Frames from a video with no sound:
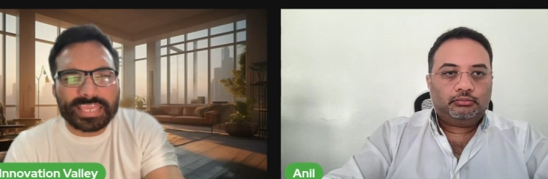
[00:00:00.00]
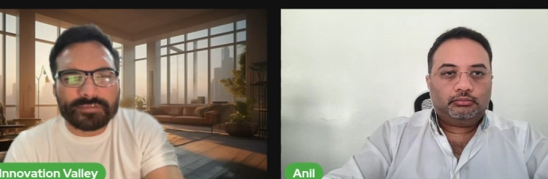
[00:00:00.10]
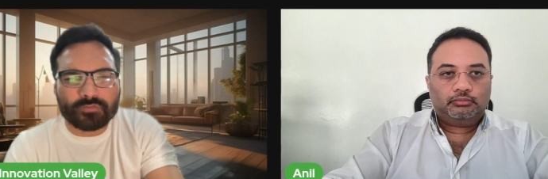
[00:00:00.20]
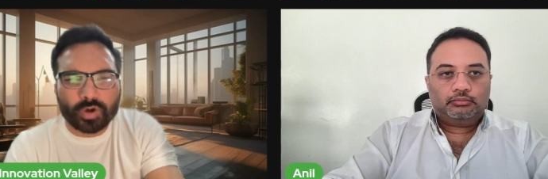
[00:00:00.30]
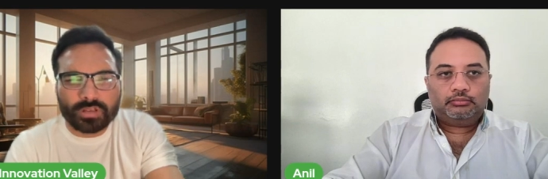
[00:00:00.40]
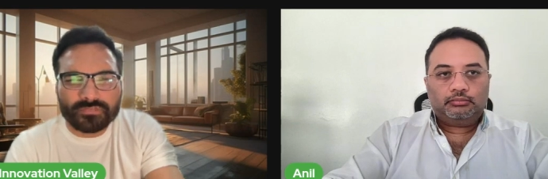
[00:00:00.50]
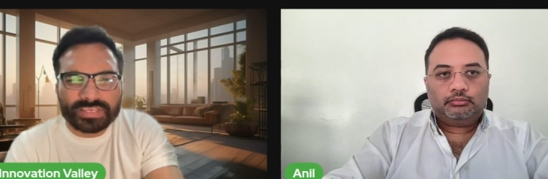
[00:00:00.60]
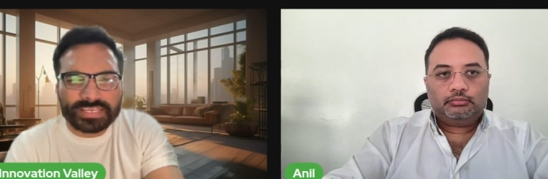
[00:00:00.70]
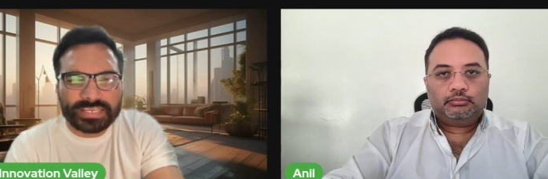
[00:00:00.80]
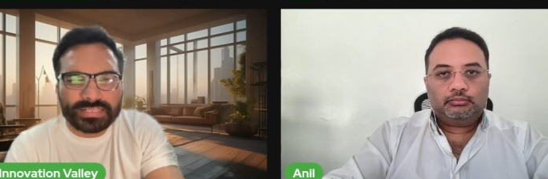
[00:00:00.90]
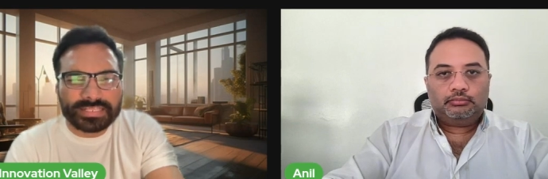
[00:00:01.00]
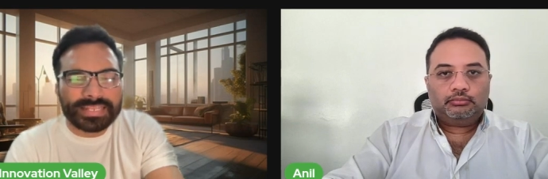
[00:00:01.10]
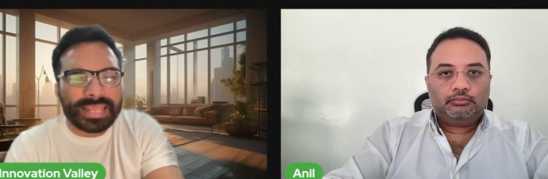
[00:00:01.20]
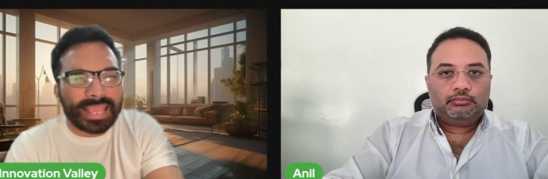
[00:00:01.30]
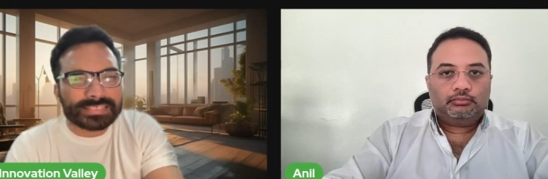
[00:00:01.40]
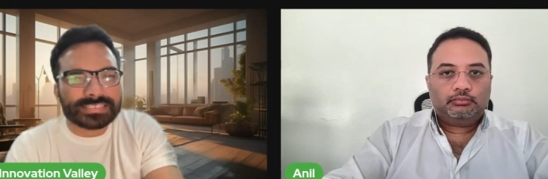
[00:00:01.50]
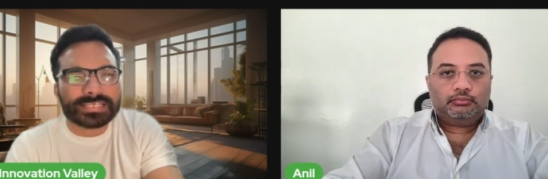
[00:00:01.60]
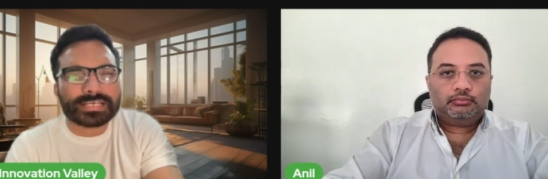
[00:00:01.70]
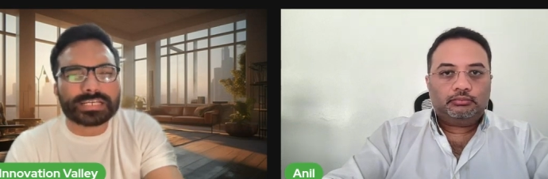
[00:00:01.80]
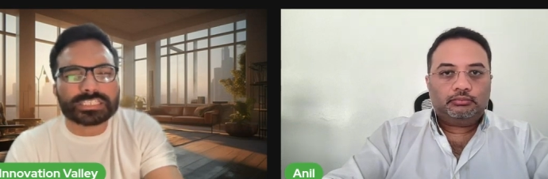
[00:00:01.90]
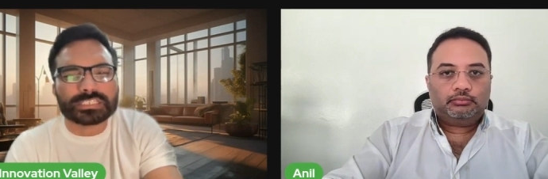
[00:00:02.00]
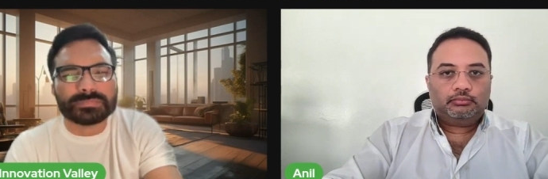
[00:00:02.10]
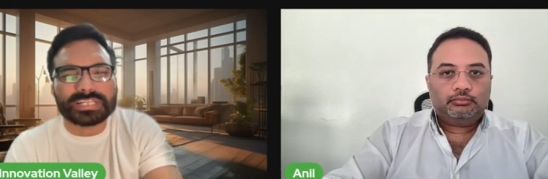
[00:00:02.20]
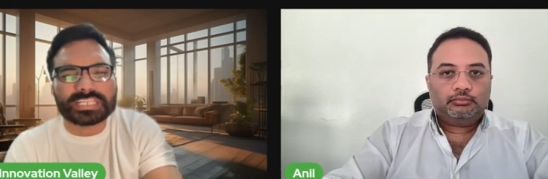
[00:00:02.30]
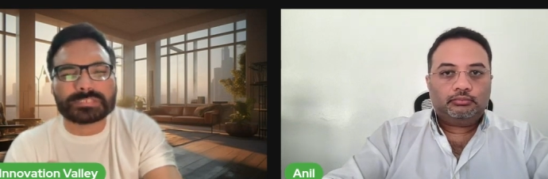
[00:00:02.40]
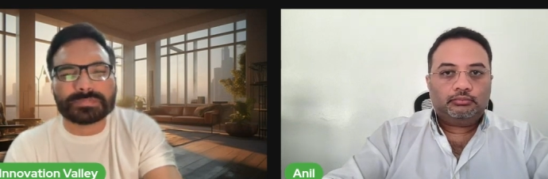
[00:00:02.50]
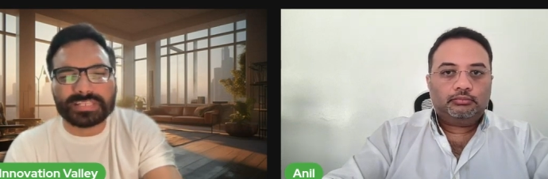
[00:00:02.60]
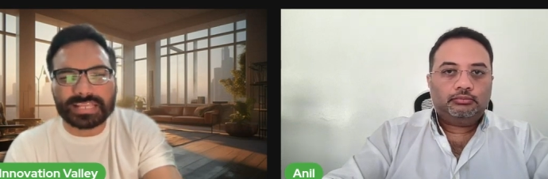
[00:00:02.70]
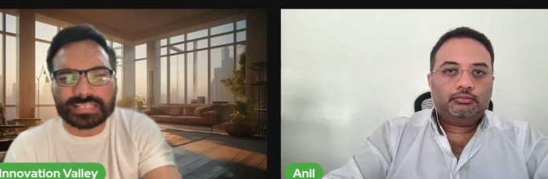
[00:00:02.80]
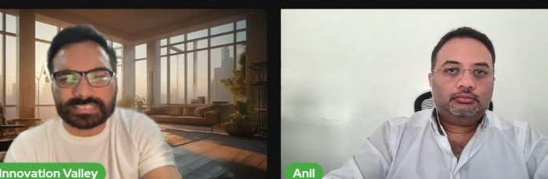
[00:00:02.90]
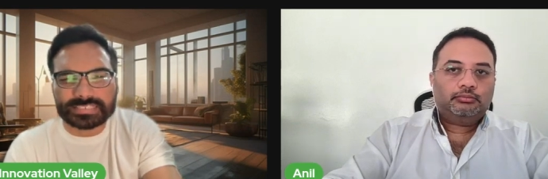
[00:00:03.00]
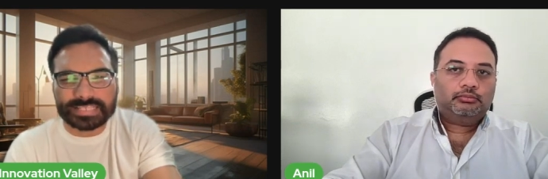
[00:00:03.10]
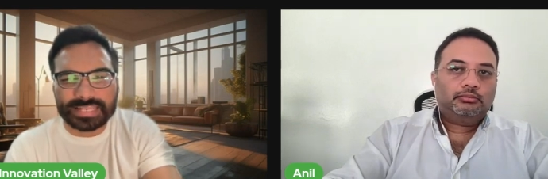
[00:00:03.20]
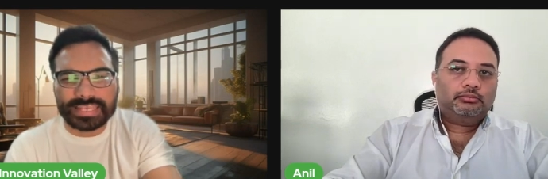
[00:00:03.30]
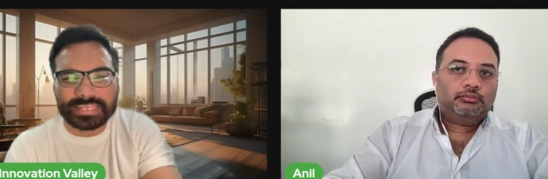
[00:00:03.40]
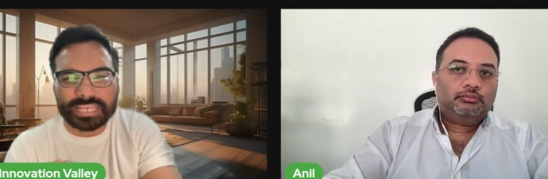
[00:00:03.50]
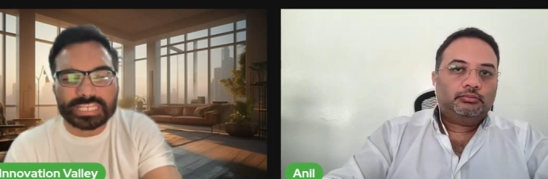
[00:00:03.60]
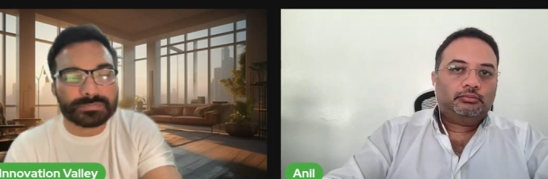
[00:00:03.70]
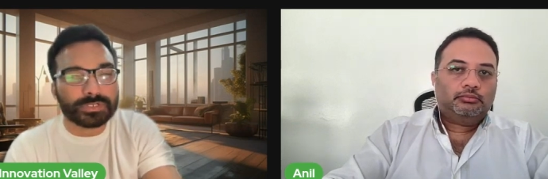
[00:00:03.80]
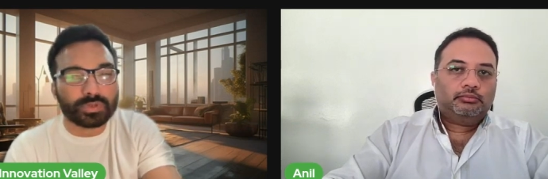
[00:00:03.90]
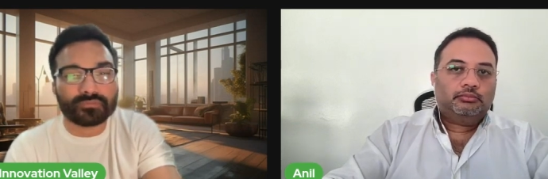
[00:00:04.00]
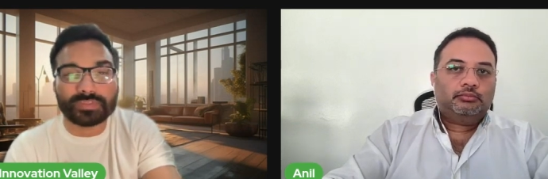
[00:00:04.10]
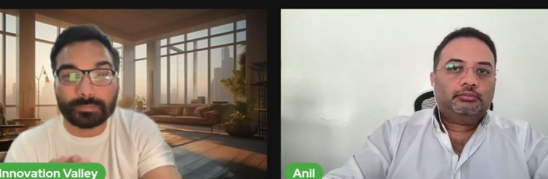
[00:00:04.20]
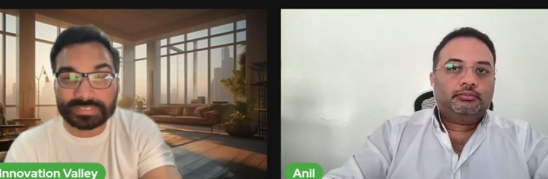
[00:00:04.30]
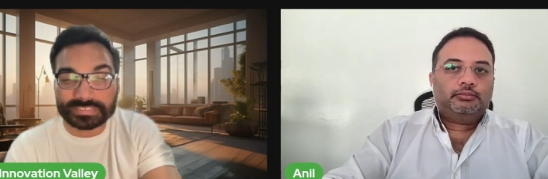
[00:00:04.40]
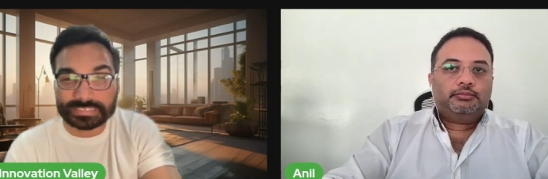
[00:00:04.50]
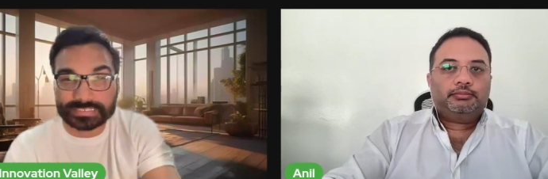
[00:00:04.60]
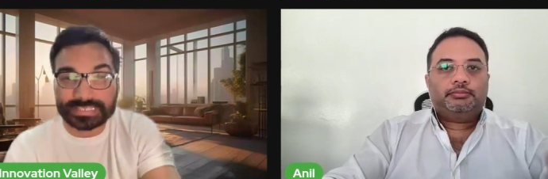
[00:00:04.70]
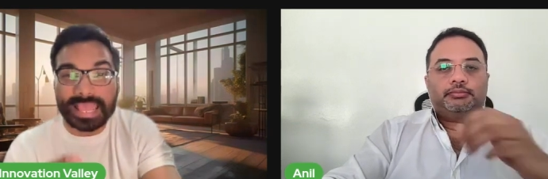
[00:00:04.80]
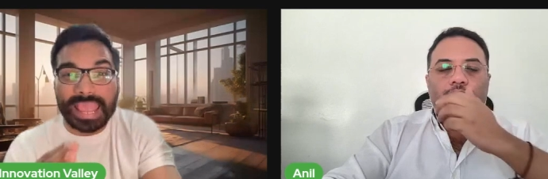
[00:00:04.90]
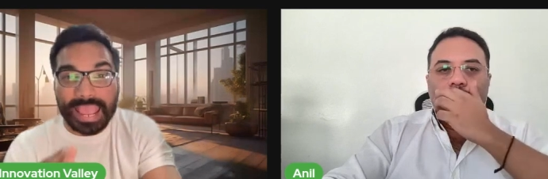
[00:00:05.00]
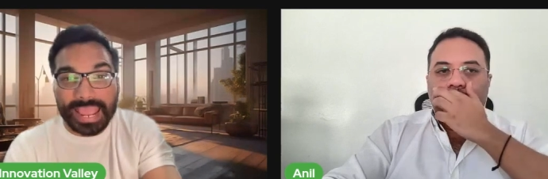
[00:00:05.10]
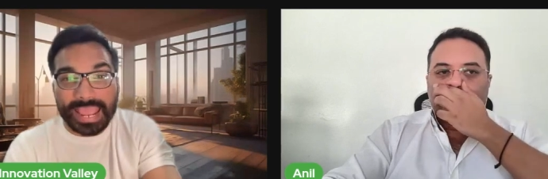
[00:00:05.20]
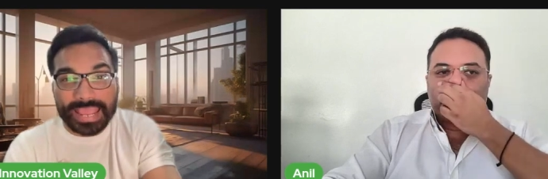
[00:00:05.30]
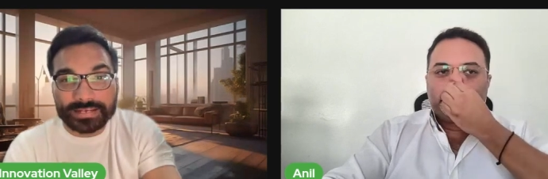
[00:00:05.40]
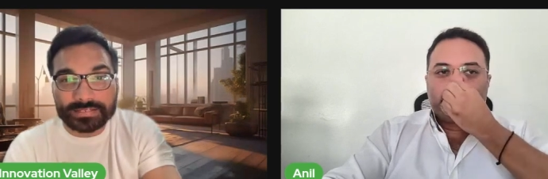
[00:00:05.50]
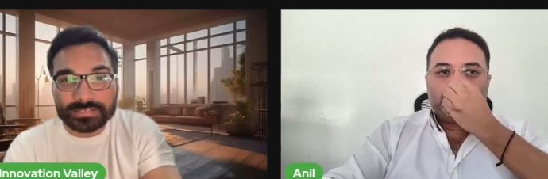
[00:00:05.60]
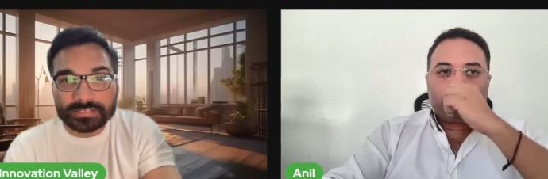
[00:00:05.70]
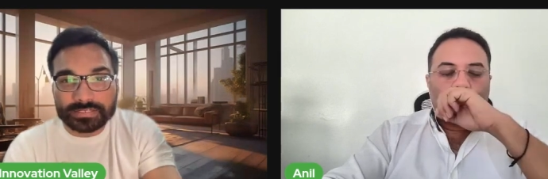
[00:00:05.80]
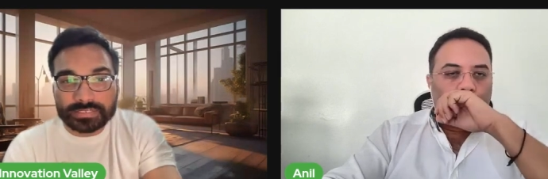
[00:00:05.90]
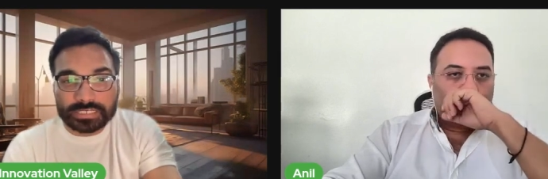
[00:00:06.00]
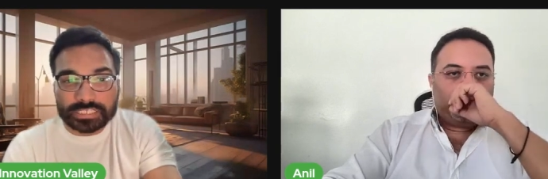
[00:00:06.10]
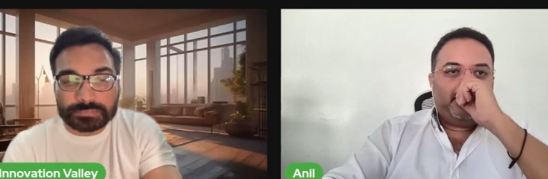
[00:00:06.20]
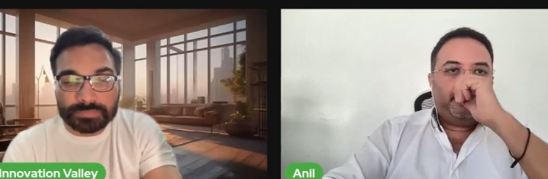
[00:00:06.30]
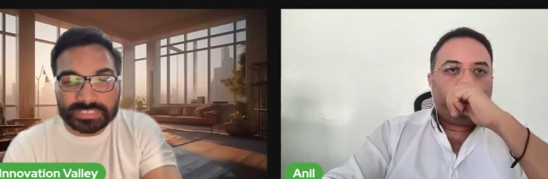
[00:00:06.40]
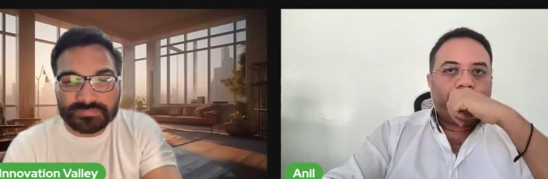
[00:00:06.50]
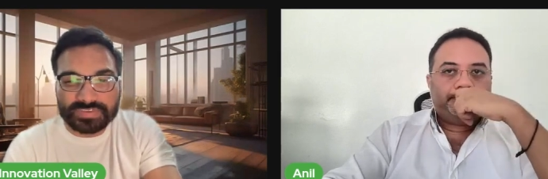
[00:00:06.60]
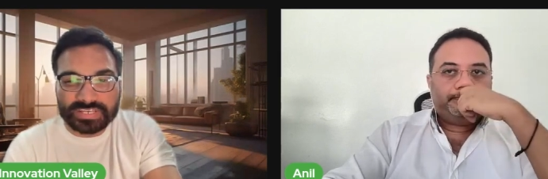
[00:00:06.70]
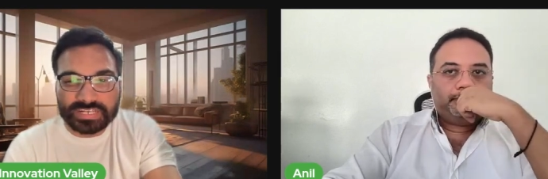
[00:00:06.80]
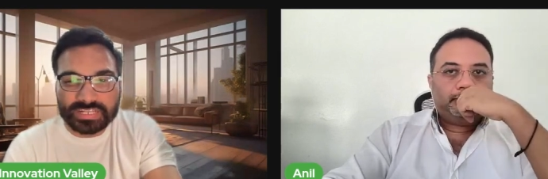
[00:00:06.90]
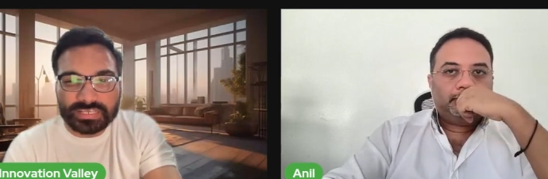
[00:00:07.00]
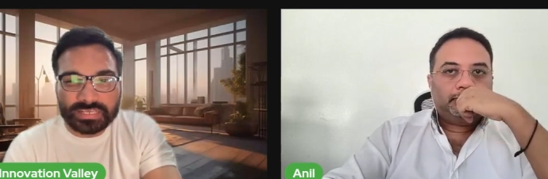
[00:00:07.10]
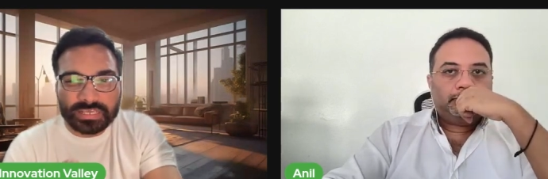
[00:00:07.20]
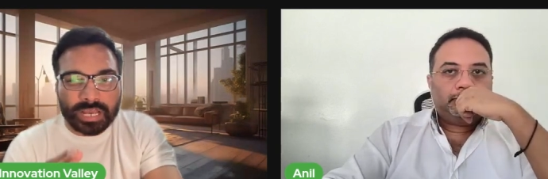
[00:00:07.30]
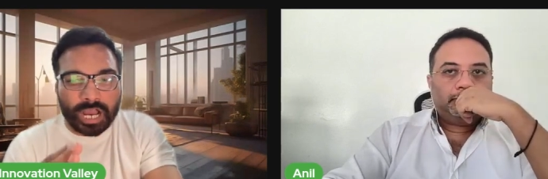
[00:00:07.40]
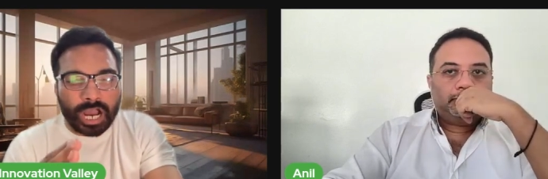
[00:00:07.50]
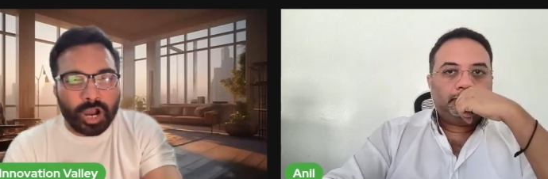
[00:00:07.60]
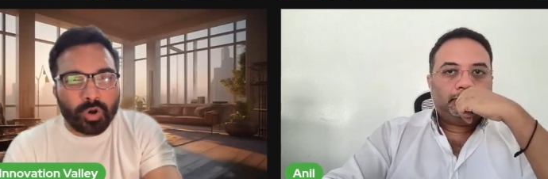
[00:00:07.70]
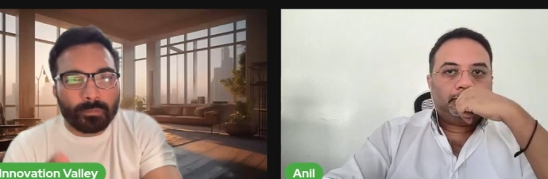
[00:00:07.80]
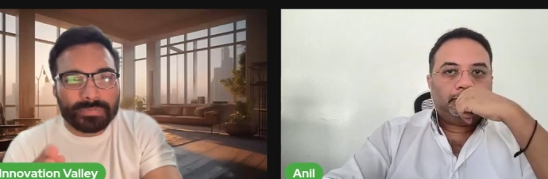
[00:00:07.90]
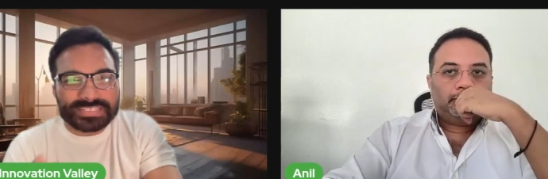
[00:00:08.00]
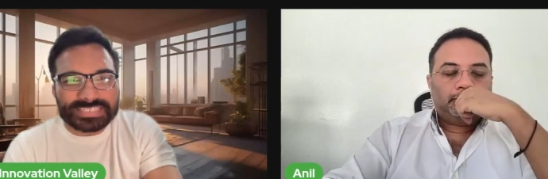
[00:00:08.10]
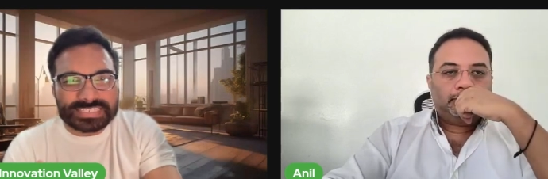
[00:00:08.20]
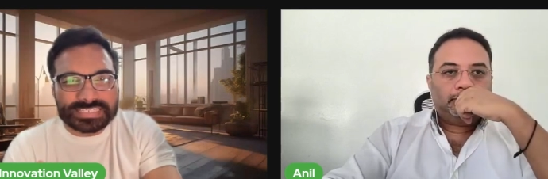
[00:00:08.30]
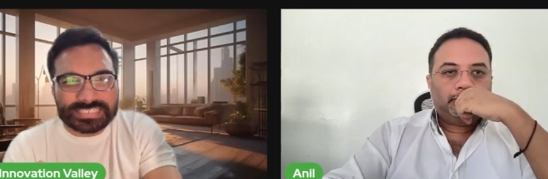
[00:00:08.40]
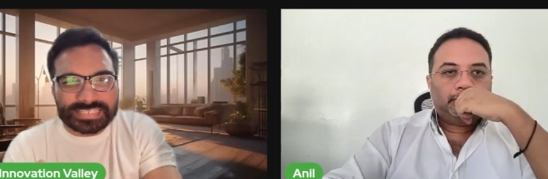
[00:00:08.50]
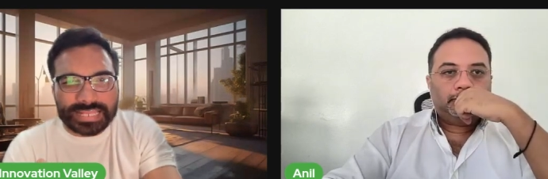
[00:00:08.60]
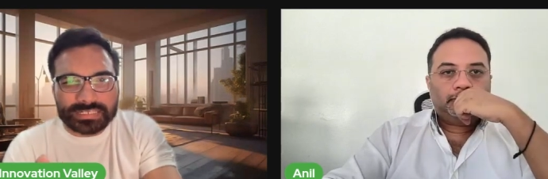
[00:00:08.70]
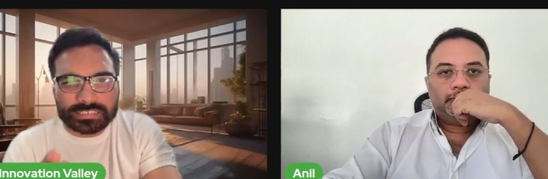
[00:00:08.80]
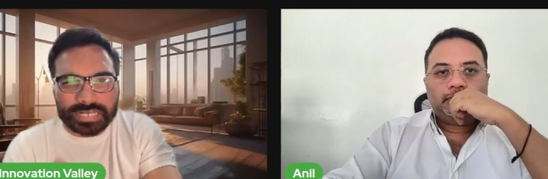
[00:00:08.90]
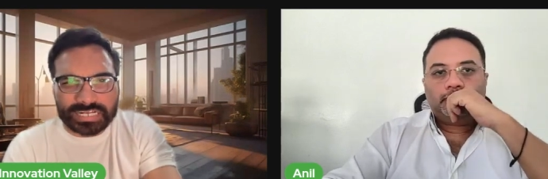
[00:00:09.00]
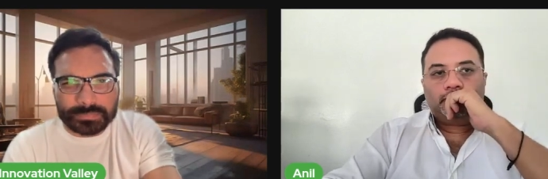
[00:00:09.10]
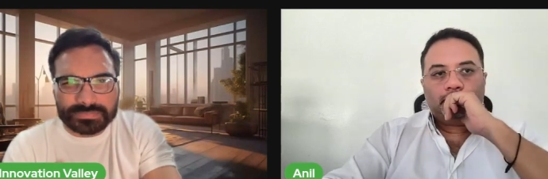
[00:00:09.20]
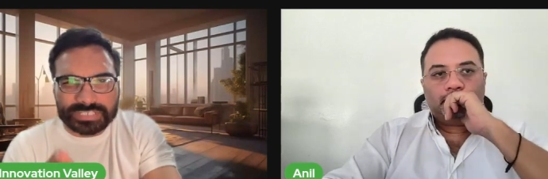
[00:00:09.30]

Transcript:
Speaker 1: evolving in enhancing customer experiences and engagement of the business? And specifically, how businesses and startups